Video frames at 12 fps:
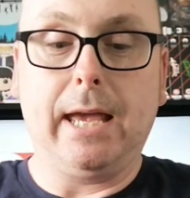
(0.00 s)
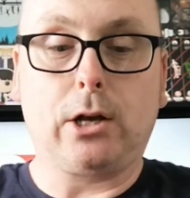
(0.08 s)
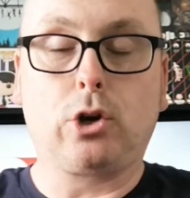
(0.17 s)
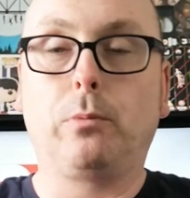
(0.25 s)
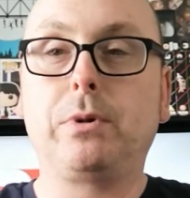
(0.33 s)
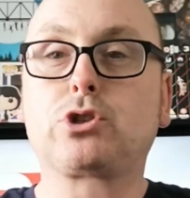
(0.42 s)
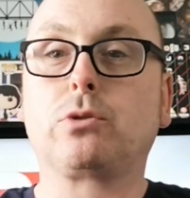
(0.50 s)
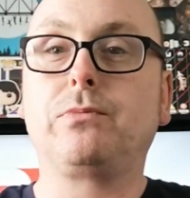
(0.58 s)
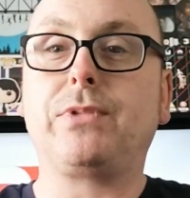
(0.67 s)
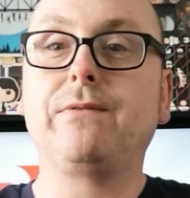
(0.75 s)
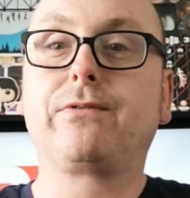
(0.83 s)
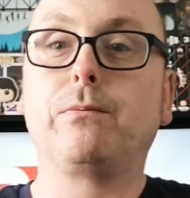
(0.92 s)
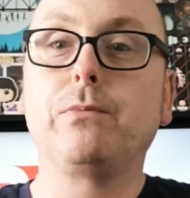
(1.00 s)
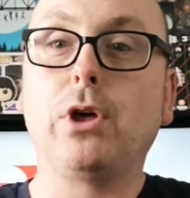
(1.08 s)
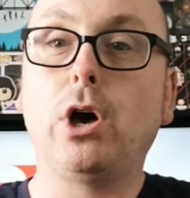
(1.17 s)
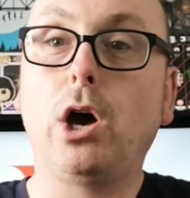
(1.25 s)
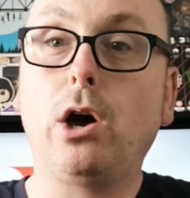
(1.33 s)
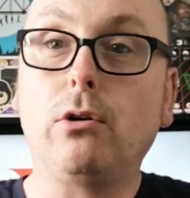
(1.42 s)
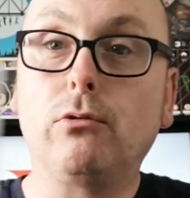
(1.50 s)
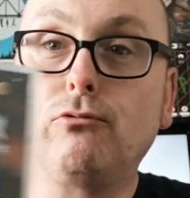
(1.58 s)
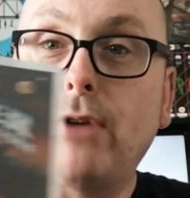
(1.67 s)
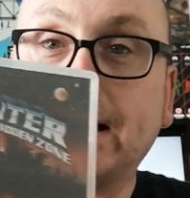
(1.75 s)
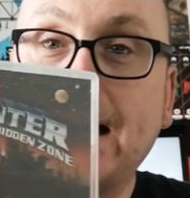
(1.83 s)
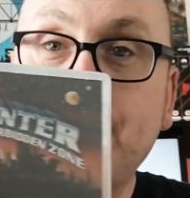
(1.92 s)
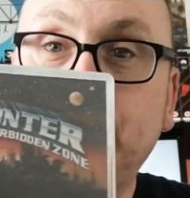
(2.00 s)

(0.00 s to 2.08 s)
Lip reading: It could be something from the Red